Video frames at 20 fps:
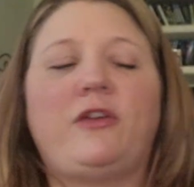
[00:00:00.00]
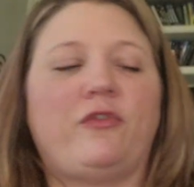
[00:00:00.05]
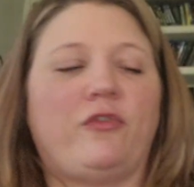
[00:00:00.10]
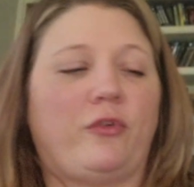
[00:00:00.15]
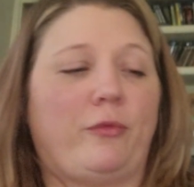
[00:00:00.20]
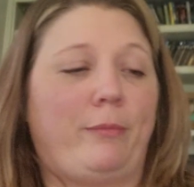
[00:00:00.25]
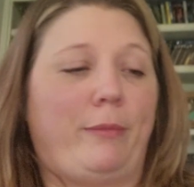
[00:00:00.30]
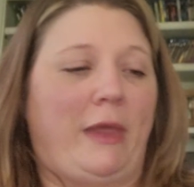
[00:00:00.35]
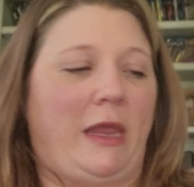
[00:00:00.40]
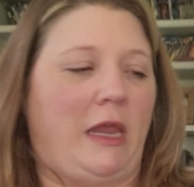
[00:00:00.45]

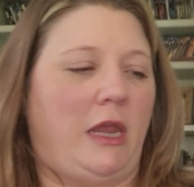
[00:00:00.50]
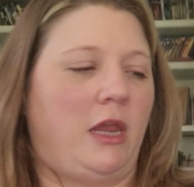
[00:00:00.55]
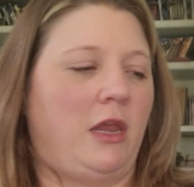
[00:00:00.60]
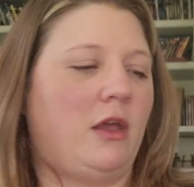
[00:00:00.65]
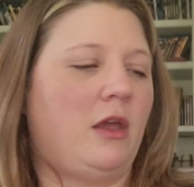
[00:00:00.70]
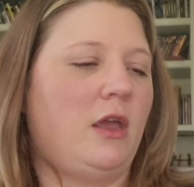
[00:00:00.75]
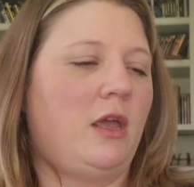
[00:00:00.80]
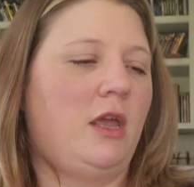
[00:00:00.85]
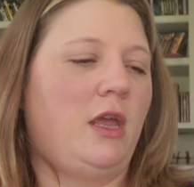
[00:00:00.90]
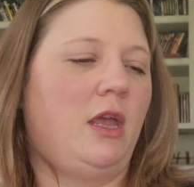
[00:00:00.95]
for me.
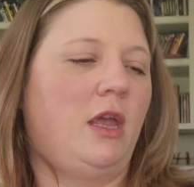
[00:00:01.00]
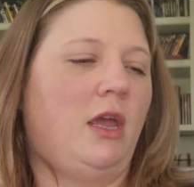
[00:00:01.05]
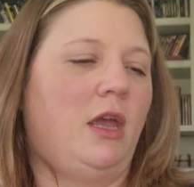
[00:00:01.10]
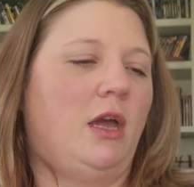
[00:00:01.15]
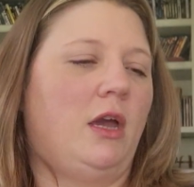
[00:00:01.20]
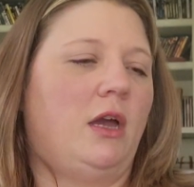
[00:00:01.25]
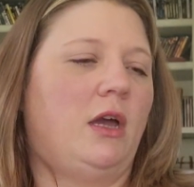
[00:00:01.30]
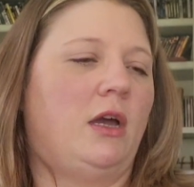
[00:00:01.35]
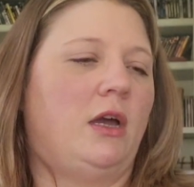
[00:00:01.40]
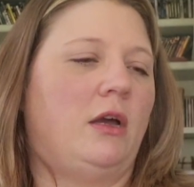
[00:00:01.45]

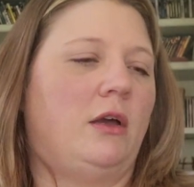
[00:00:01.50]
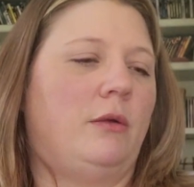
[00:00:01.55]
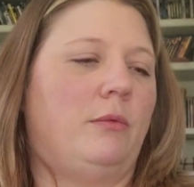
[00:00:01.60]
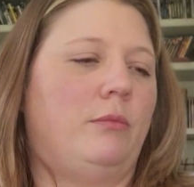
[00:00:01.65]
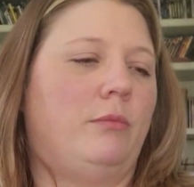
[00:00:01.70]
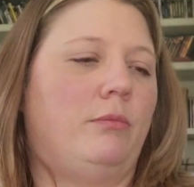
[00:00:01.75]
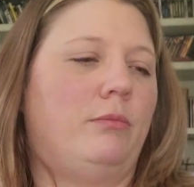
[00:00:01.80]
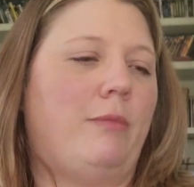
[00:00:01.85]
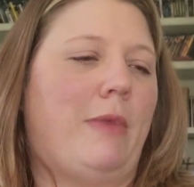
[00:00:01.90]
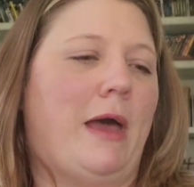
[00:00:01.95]

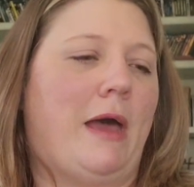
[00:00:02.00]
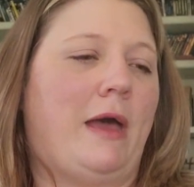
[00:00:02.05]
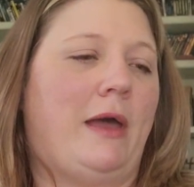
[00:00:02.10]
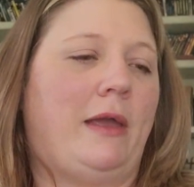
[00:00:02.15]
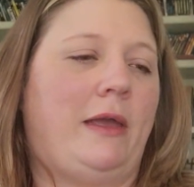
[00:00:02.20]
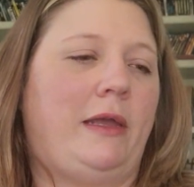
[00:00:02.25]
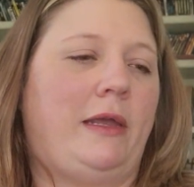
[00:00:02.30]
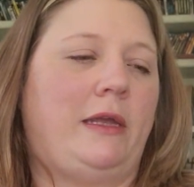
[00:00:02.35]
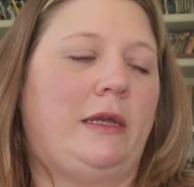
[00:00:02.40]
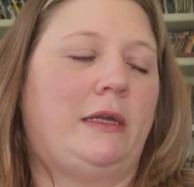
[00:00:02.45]

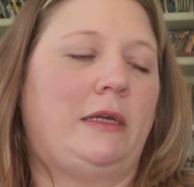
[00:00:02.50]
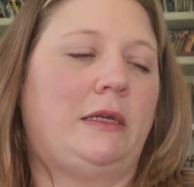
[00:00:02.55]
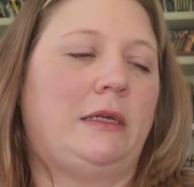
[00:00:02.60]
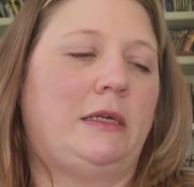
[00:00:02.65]
My